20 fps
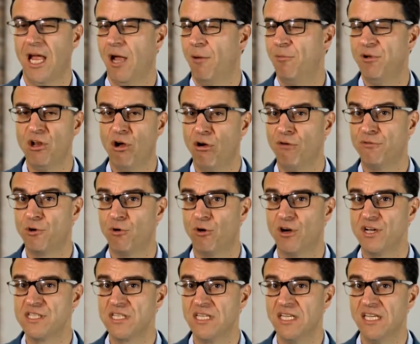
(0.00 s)
And we know, of
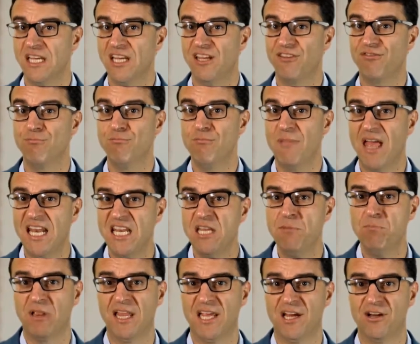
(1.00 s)
course, if
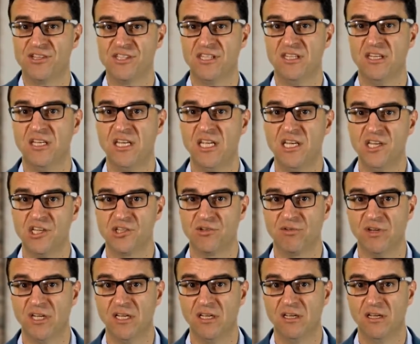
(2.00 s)
many players in an
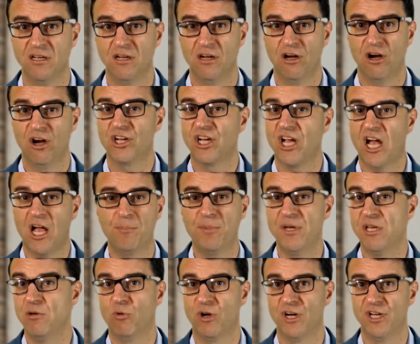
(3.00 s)
industry are
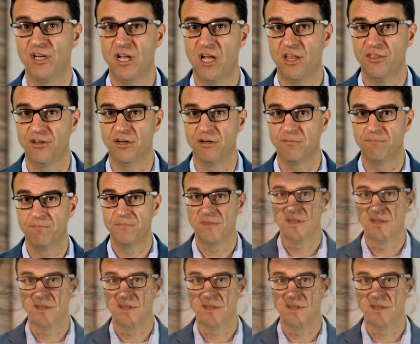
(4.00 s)
copying one another,